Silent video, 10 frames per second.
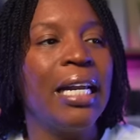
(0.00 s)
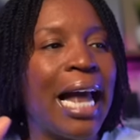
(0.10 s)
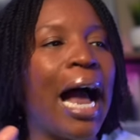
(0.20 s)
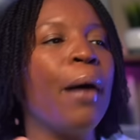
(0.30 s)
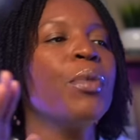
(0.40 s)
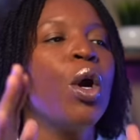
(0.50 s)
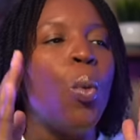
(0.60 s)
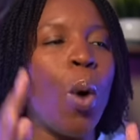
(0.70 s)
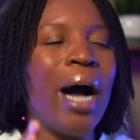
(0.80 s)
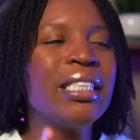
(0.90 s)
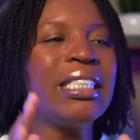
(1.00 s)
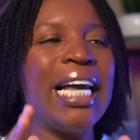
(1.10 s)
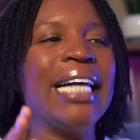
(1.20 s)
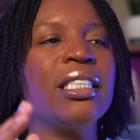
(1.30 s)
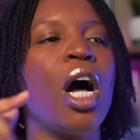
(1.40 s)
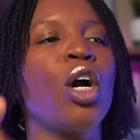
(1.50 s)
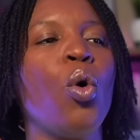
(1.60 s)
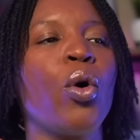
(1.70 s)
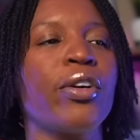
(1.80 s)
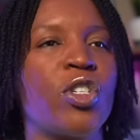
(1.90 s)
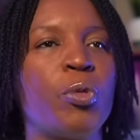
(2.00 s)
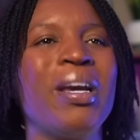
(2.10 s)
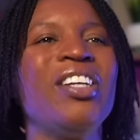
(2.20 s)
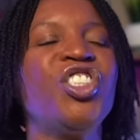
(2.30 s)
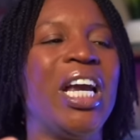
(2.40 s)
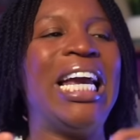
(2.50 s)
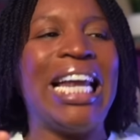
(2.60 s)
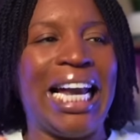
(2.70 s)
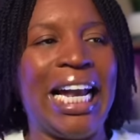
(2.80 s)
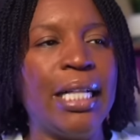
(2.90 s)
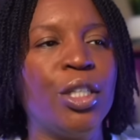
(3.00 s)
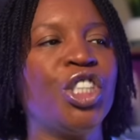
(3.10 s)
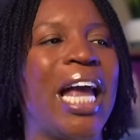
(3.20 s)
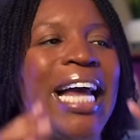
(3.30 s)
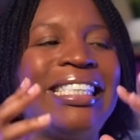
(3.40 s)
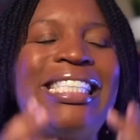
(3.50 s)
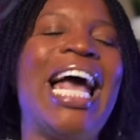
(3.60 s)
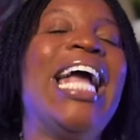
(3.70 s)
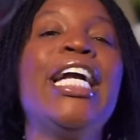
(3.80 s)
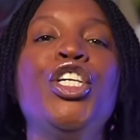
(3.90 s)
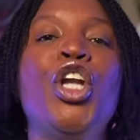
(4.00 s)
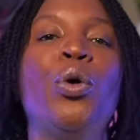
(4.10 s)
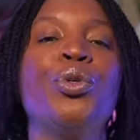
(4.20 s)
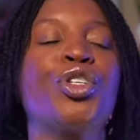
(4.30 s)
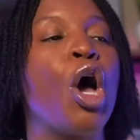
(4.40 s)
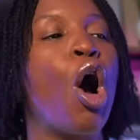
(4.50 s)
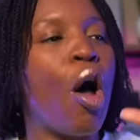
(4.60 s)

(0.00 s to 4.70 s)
Now, watch a TED Talk or a speech in English and take notes